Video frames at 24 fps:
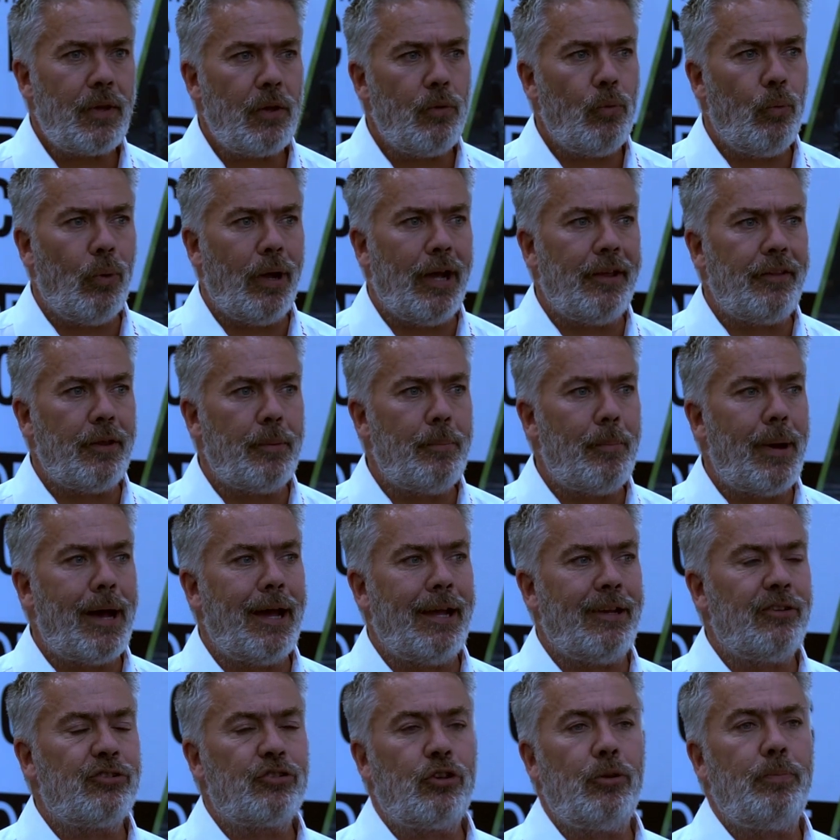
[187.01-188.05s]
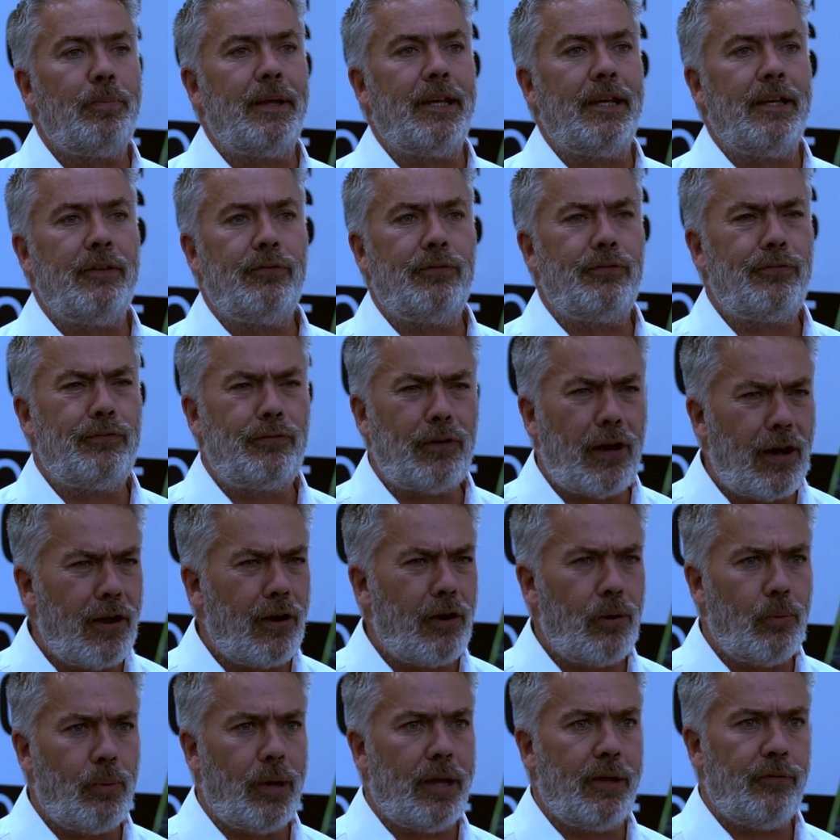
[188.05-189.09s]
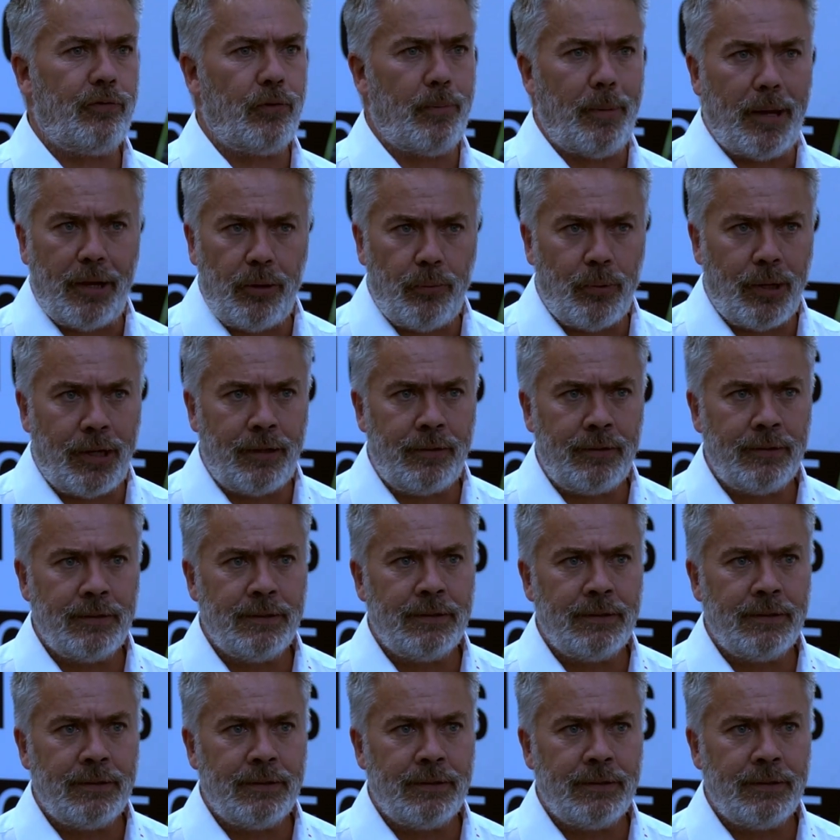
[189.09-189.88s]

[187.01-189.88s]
where the mines could be far away from anywhere,